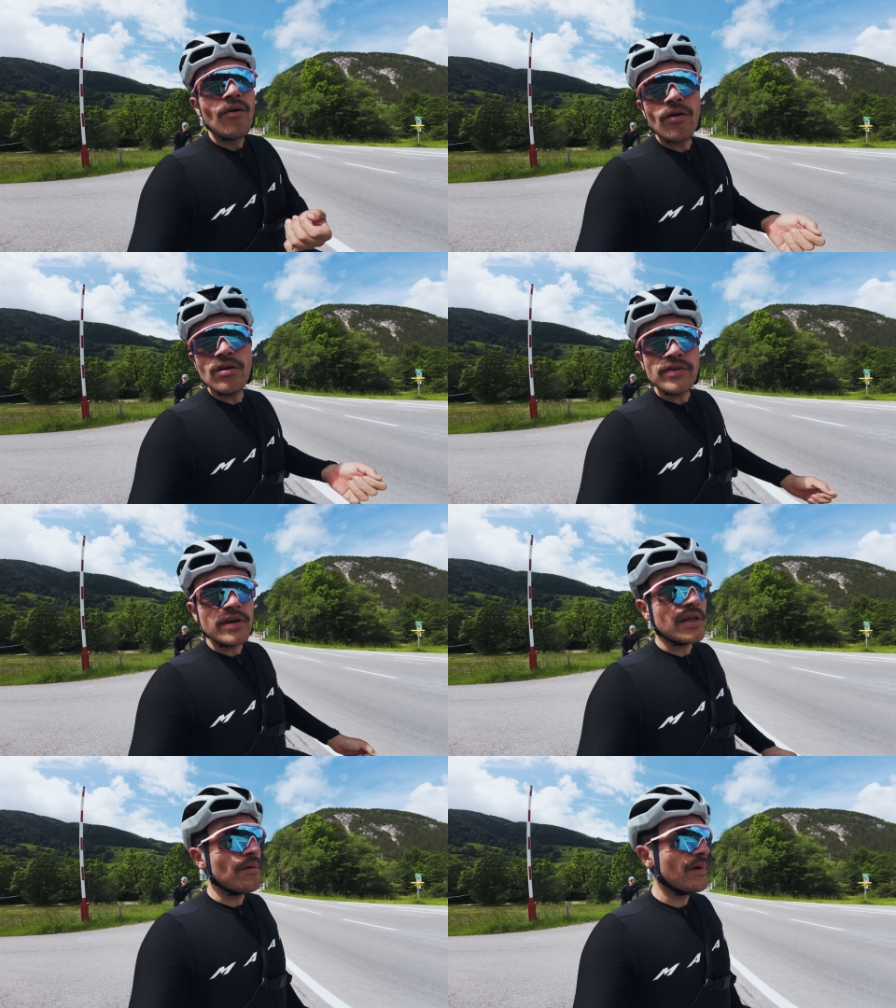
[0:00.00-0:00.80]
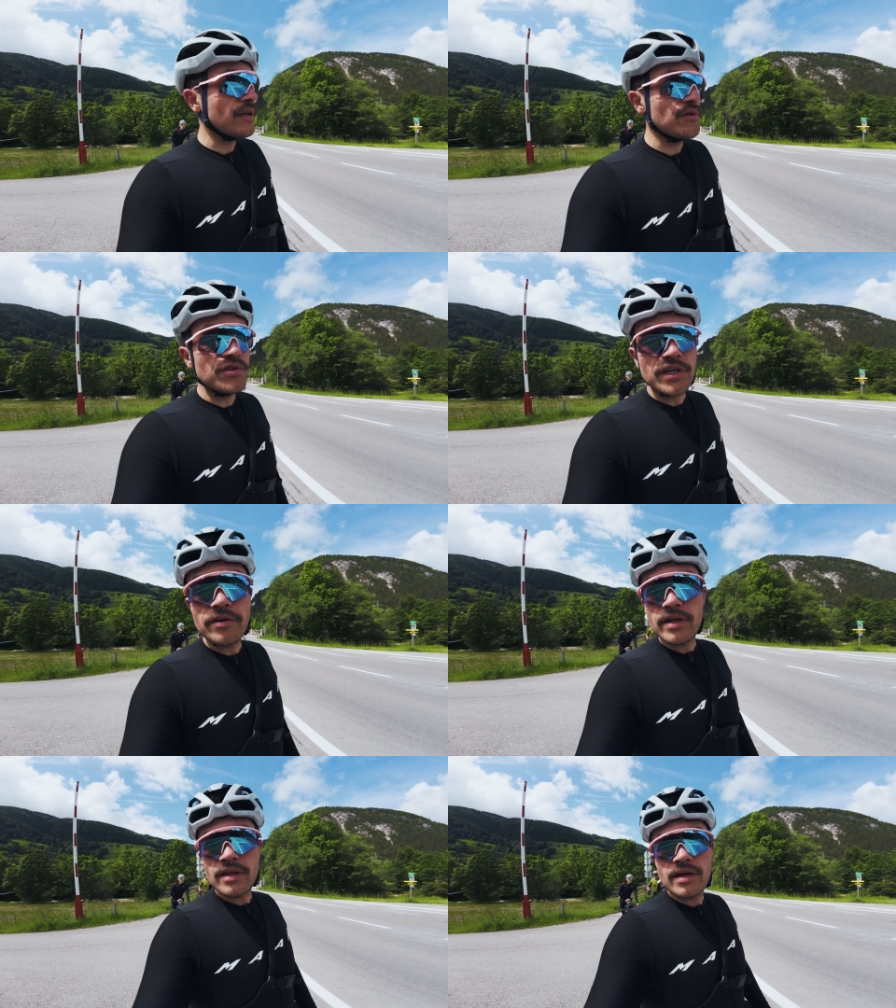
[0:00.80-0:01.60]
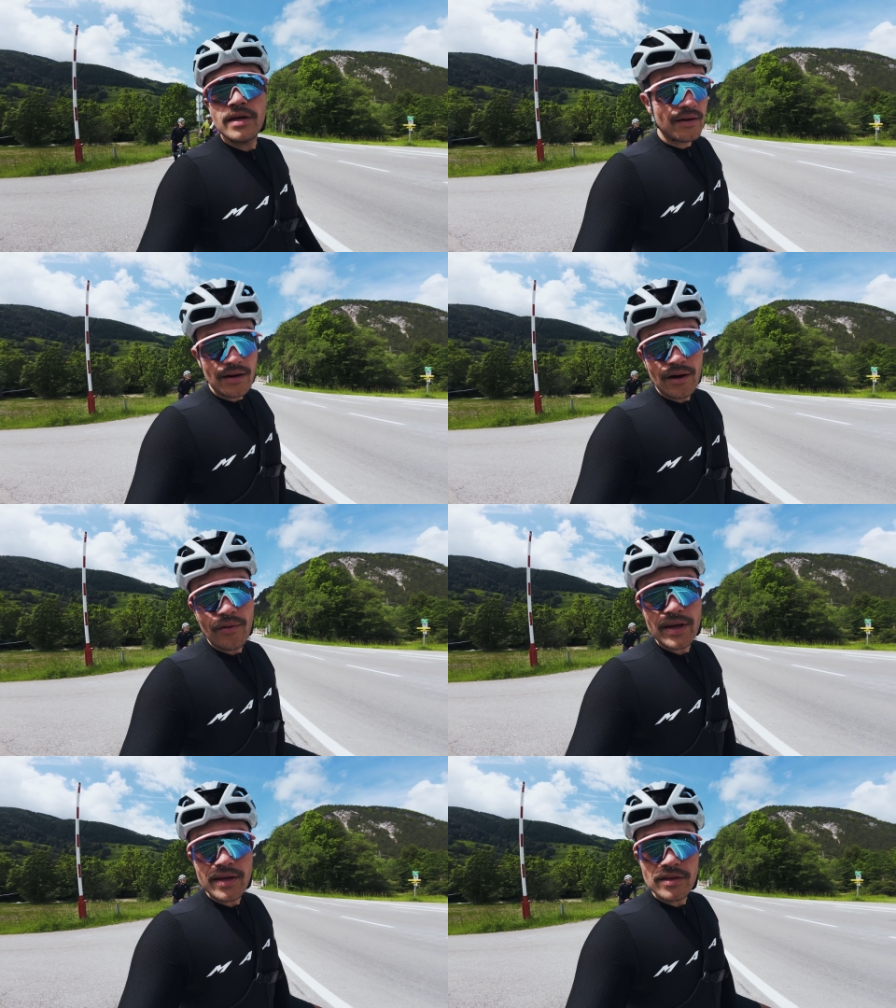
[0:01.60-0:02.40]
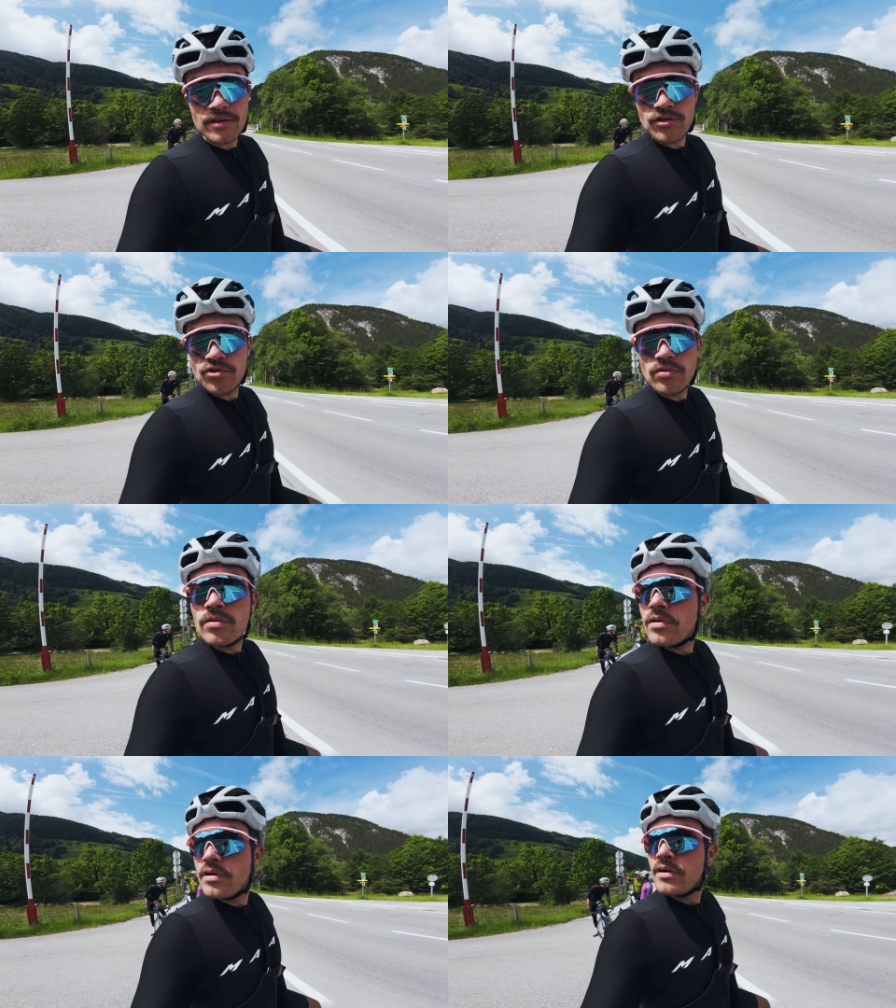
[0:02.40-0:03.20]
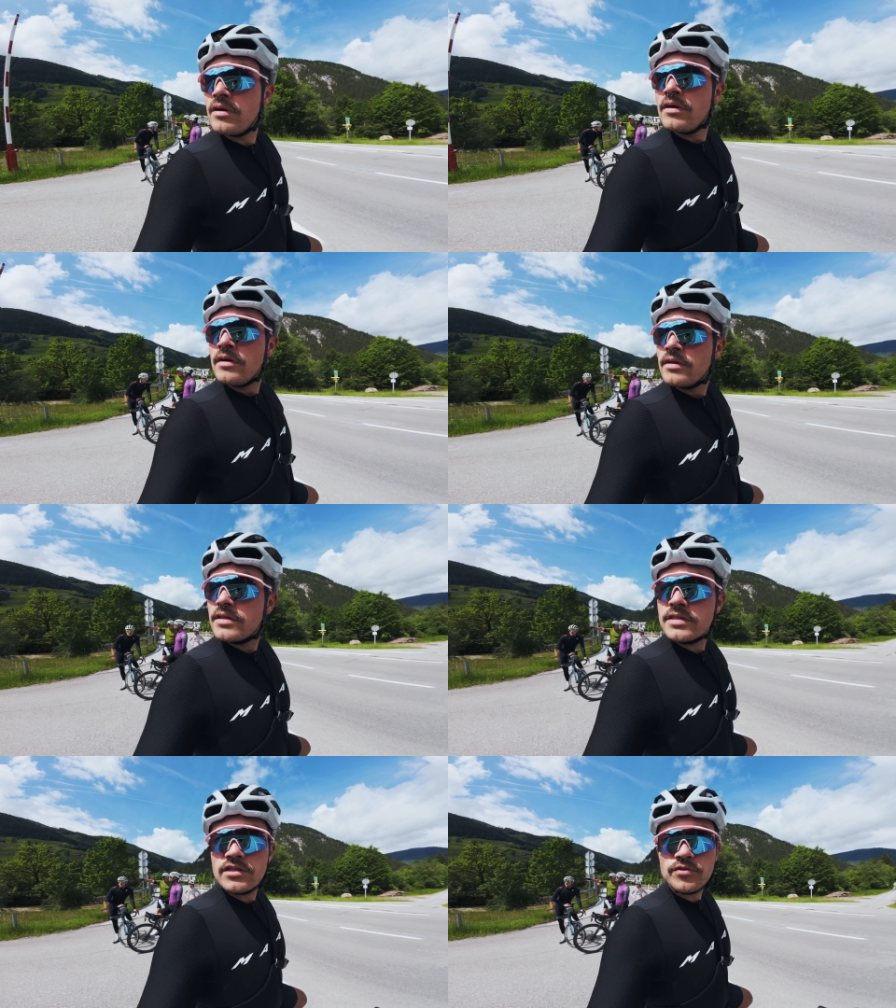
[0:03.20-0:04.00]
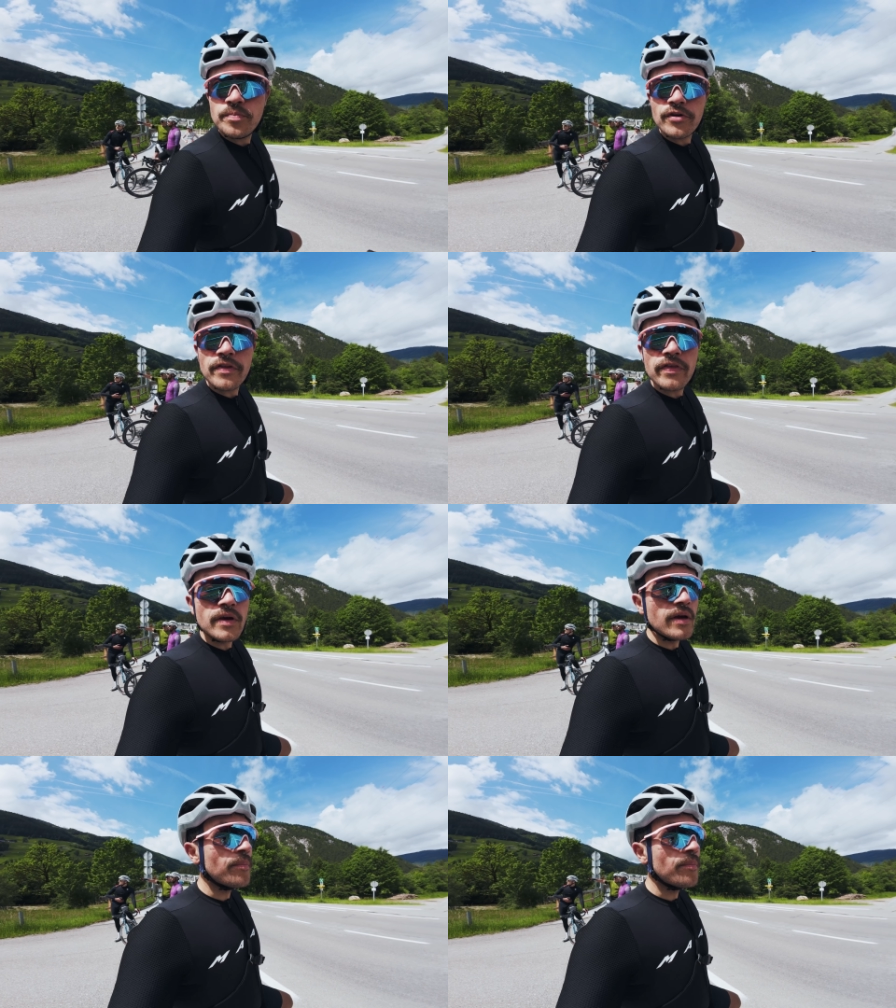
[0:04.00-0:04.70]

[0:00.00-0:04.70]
all of it, I would like to share it. How I get into this sport thing.